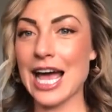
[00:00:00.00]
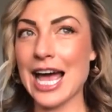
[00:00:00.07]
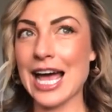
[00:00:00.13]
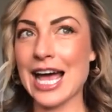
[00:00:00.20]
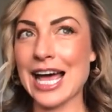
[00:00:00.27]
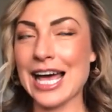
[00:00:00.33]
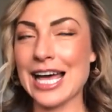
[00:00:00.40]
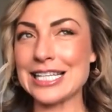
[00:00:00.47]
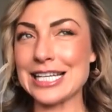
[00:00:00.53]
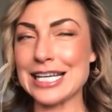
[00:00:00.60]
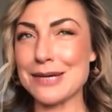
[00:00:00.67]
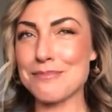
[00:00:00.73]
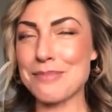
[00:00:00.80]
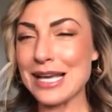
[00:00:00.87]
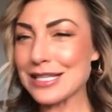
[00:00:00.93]
And
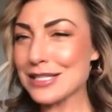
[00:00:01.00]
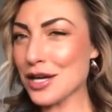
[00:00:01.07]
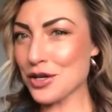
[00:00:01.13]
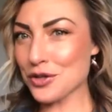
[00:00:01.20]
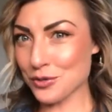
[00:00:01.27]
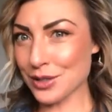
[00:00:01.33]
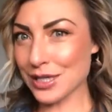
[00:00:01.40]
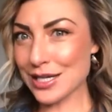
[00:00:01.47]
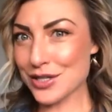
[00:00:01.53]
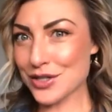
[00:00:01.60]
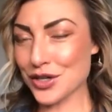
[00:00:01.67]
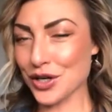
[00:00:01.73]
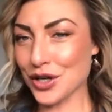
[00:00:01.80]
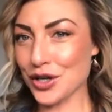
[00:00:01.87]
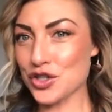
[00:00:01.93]
based on
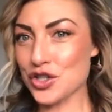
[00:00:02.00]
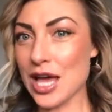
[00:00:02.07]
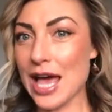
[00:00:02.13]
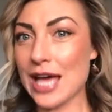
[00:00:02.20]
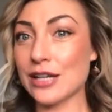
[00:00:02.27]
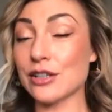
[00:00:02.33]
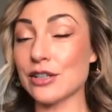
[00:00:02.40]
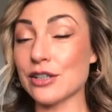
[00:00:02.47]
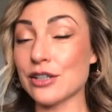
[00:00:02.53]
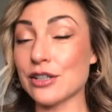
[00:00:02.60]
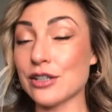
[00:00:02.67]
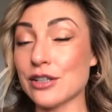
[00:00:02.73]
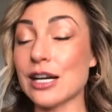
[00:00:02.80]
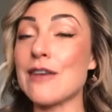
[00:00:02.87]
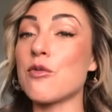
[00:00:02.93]
research,
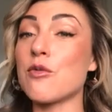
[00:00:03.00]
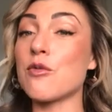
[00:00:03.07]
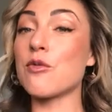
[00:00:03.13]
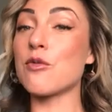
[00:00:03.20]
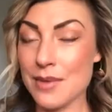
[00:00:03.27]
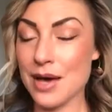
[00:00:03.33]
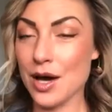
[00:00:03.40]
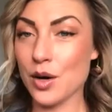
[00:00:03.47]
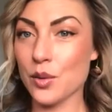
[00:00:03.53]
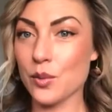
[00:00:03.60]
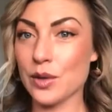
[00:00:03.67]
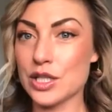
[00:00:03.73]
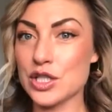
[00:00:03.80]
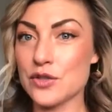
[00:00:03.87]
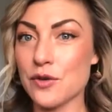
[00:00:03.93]
NRF1 came
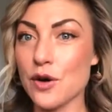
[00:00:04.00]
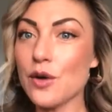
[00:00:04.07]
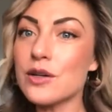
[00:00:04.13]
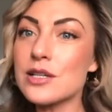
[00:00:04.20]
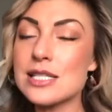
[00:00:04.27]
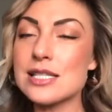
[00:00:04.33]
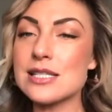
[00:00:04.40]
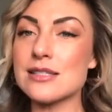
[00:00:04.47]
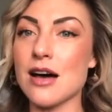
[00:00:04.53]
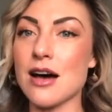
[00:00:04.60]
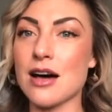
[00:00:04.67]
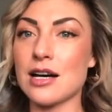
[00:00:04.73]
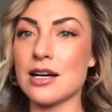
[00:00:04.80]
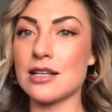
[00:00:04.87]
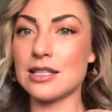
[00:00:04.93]
out, which focuses
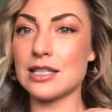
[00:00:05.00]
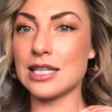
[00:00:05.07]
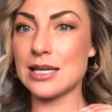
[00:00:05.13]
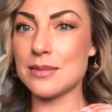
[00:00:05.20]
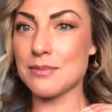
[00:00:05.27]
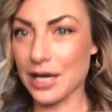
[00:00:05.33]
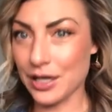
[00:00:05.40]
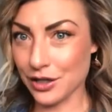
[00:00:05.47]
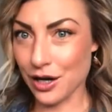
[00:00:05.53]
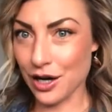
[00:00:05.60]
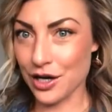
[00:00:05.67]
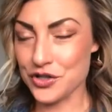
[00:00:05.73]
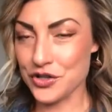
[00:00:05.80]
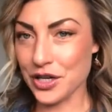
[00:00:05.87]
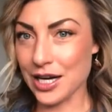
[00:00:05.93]
on the
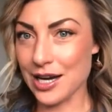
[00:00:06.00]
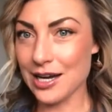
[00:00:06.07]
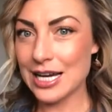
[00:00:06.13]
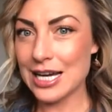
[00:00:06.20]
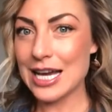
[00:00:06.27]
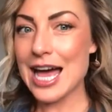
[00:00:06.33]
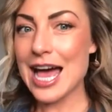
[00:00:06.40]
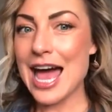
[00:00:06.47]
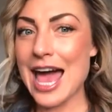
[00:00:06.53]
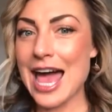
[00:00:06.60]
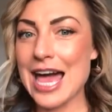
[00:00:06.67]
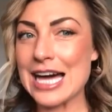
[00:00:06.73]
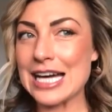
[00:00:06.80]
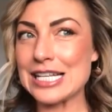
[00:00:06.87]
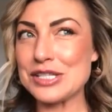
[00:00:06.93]
mitochondria.
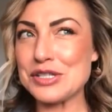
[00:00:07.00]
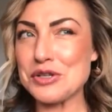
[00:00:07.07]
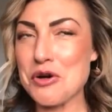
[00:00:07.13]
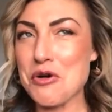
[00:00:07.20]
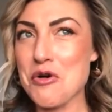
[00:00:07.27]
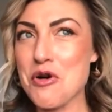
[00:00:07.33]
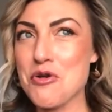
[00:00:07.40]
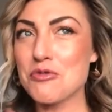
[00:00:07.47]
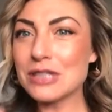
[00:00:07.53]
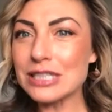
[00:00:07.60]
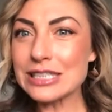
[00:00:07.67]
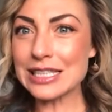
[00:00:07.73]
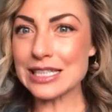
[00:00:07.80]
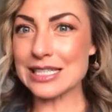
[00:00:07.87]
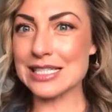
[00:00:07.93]
And so
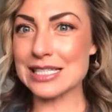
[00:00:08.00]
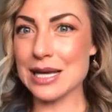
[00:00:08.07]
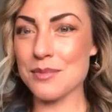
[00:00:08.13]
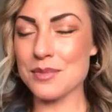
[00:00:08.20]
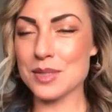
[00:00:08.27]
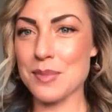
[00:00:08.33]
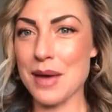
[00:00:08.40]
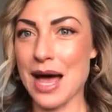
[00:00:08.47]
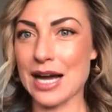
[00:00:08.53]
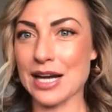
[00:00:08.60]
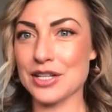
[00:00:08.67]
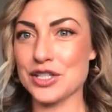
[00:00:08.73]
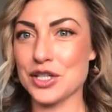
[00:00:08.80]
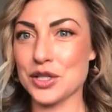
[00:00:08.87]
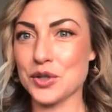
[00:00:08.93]
really it stems back
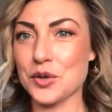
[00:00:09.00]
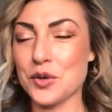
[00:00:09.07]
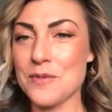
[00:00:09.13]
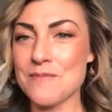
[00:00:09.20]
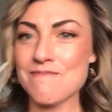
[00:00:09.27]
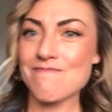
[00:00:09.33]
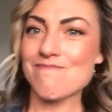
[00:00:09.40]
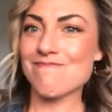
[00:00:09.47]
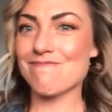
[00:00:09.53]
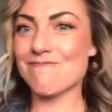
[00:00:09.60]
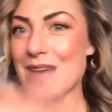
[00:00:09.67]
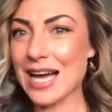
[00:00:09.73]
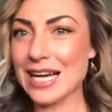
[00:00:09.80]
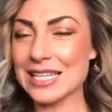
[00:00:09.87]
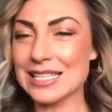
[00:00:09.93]

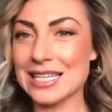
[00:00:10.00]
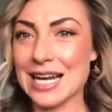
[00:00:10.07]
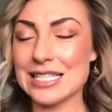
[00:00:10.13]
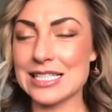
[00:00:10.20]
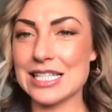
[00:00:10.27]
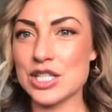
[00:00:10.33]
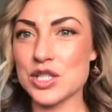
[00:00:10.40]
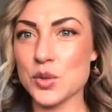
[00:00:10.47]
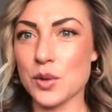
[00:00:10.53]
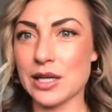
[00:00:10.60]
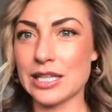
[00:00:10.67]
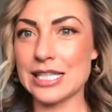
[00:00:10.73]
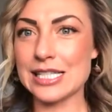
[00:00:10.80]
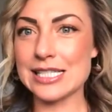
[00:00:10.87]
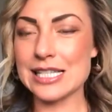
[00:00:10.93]
in the 1920s.